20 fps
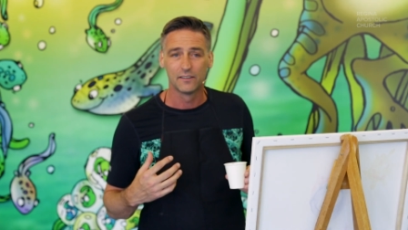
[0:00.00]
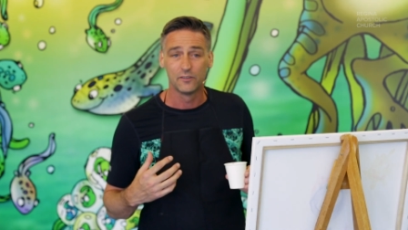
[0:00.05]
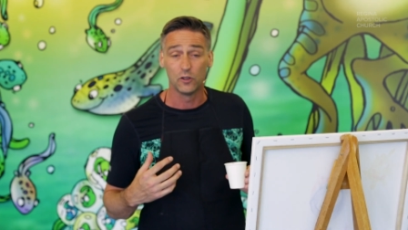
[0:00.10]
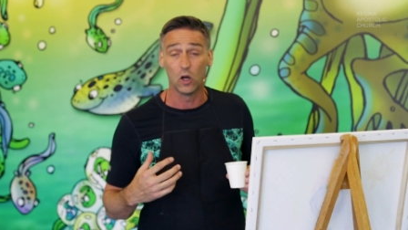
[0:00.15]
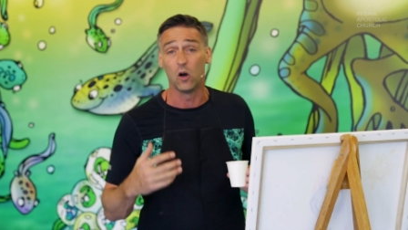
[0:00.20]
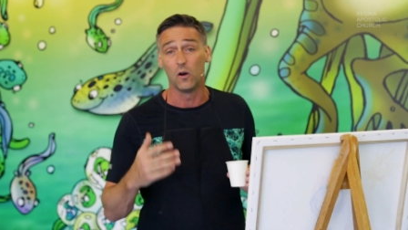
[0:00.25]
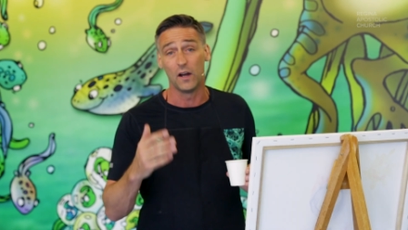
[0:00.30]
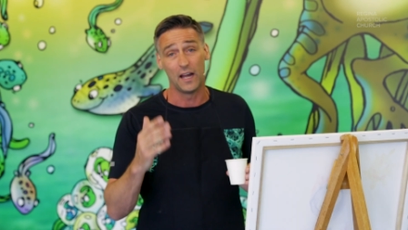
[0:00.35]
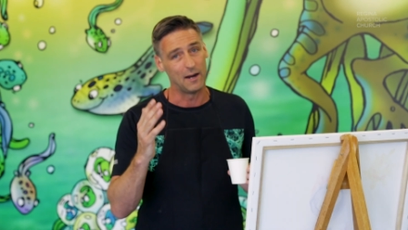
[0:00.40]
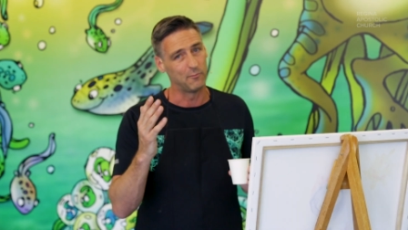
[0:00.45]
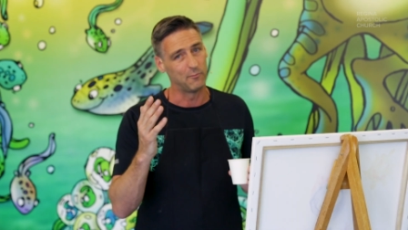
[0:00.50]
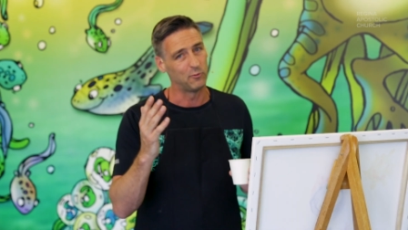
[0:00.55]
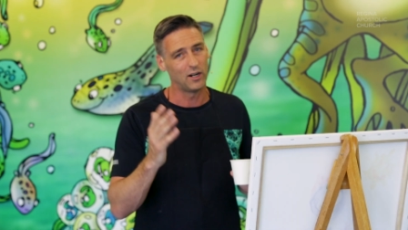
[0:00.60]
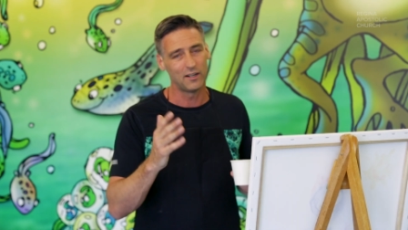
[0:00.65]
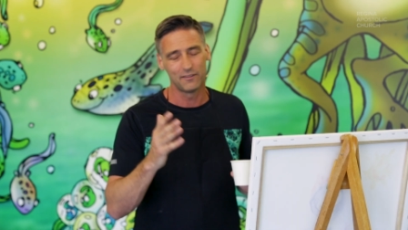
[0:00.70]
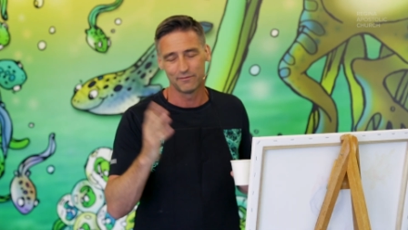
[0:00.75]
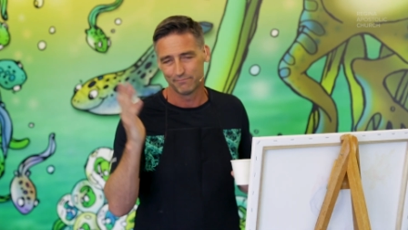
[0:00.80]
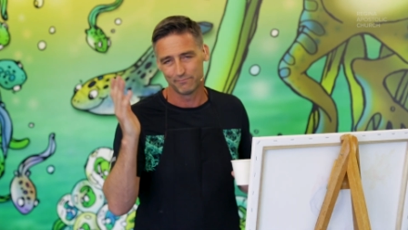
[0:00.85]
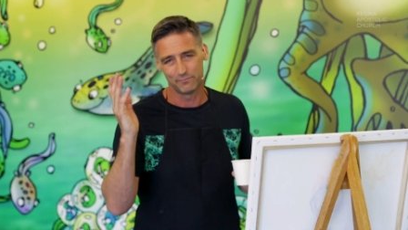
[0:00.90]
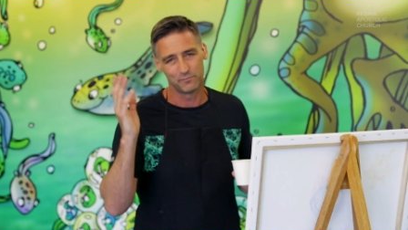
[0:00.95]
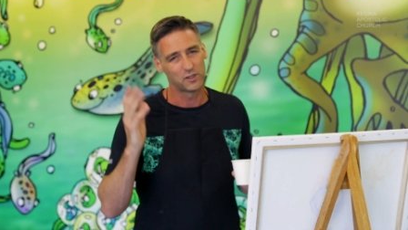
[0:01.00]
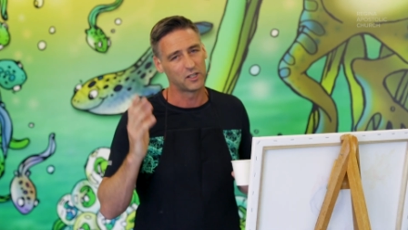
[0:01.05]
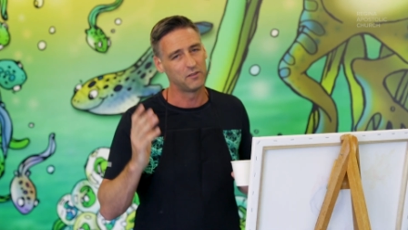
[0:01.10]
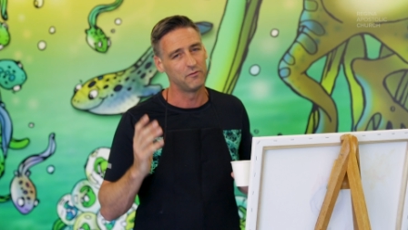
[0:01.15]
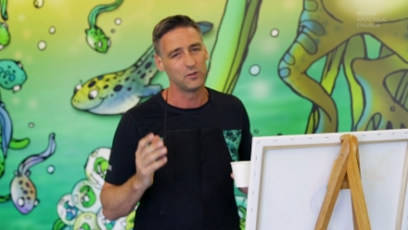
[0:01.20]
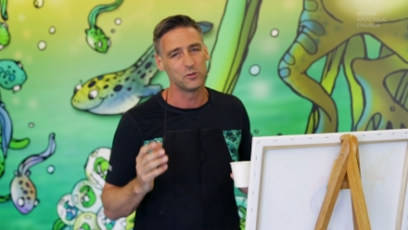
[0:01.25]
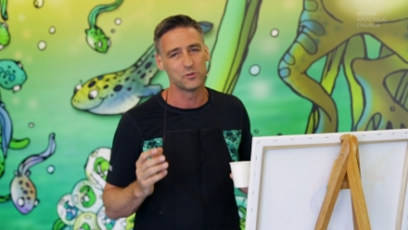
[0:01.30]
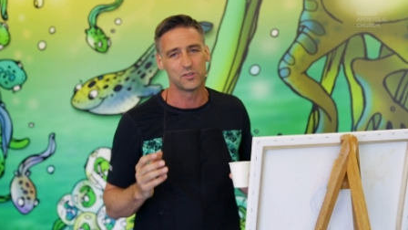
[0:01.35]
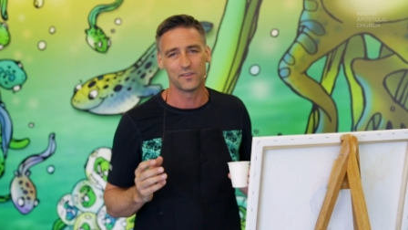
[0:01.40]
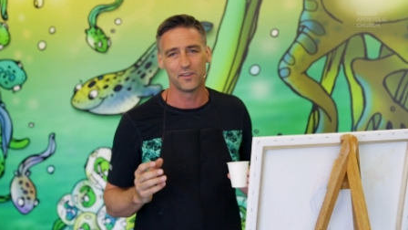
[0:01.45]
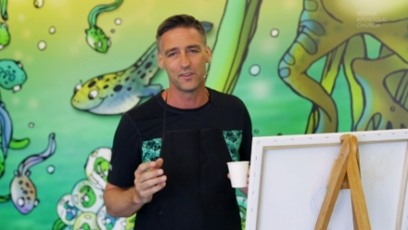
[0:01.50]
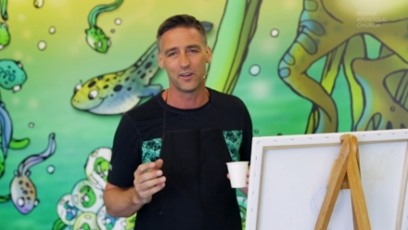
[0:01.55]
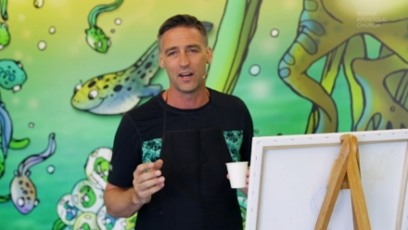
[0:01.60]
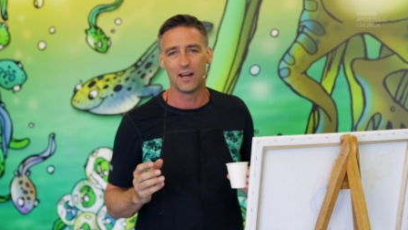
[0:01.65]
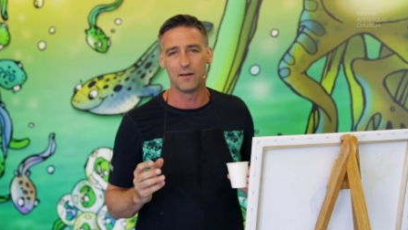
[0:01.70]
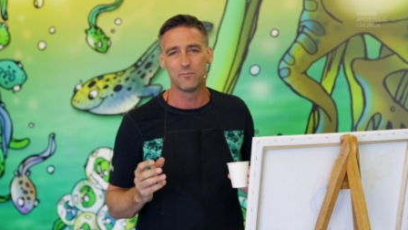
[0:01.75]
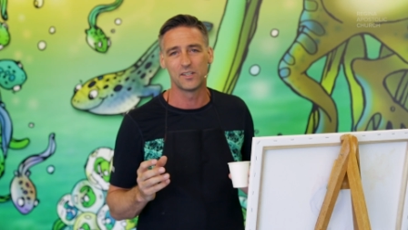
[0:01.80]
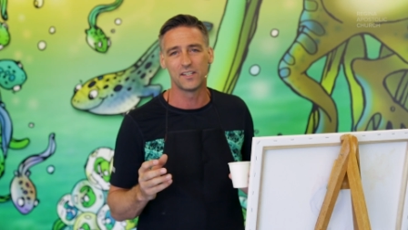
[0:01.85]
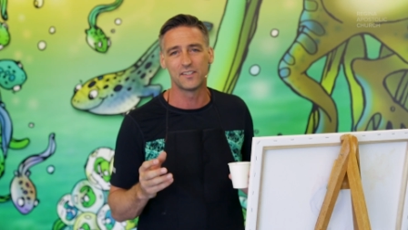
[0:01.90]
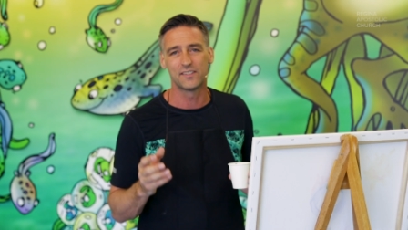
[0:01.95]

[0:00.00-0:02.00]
No, Amra, confusing the names.